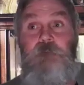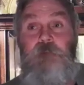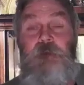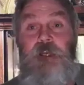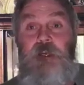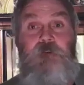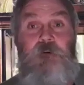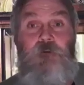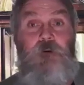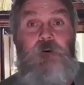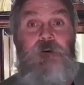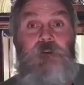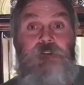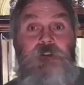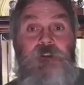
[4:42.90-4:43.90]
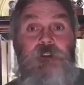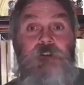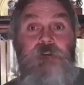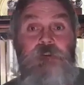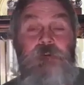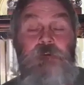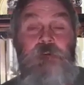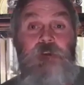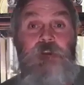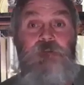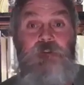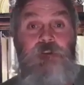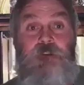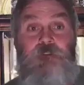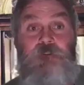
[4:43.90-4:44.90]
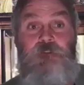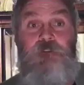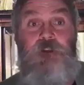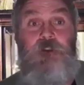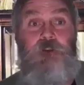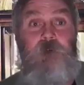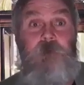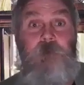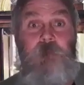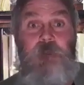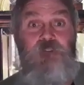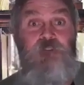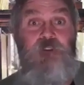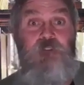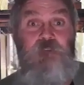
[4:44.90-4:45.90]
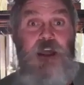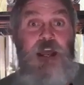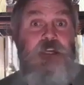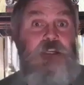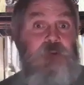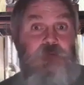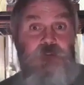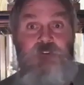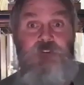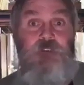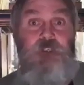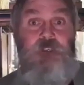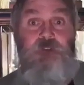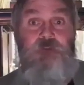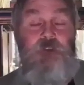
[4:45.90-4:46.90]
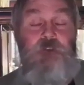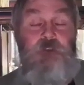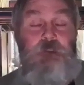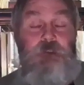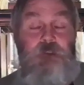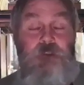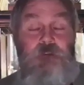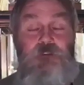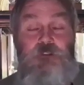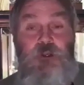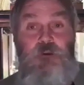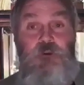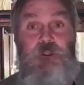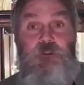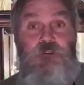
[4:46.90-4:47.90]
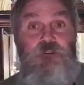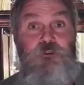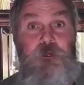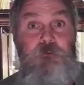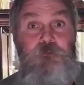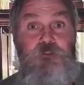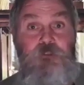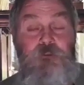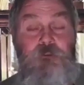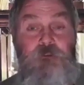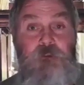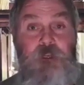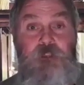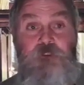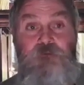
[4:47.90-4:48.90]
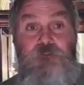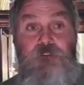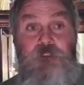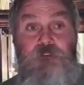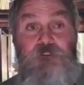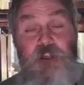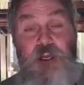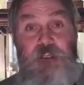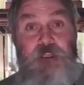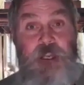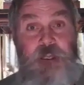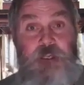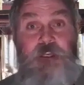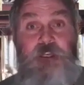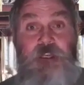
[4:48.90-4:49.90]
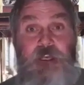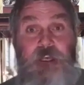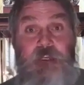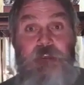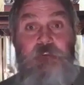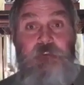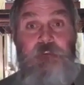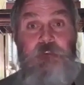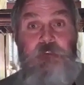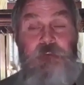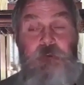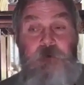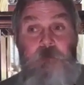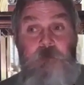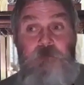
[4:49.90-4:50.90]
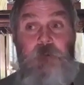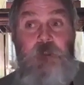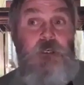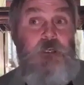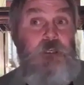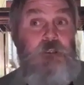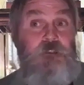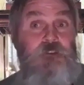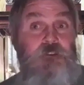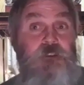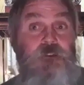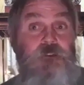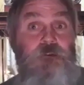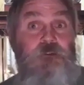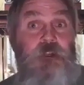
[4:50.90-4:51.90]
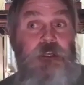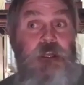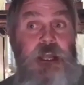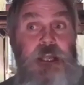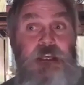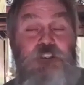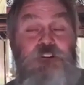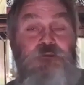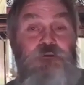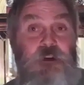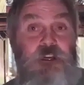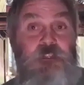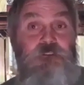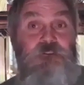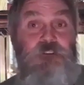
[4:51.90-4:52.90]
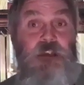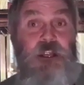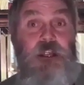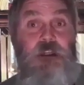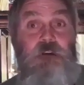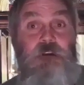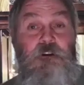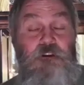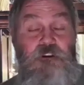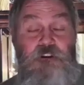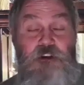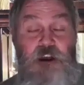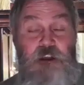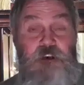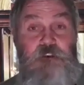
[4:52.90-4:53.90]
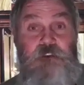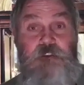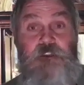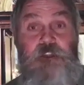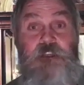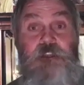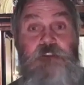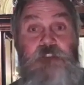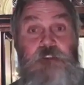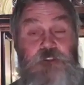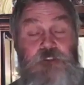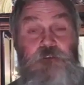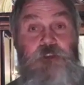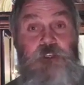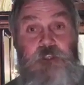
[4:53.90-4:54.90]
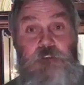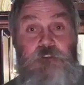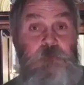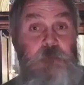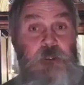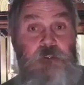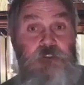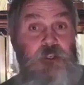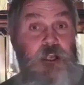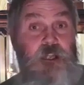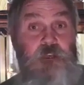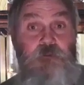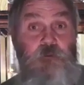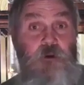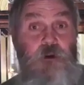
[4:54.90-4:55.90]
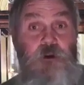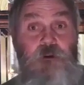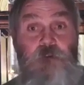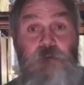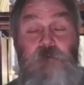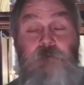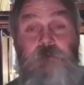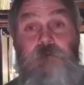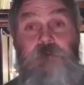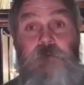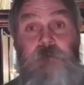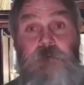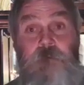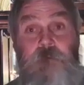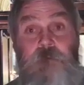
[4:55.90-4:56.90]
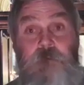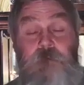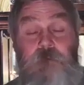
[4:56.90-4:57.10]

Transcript: But, uh, but every word is his. It's, it's, uh, it's divinely received. So it's scripture. It's, it's not canonized, but it is new and it straightens out a lot of things that Judaism has gotten wrong.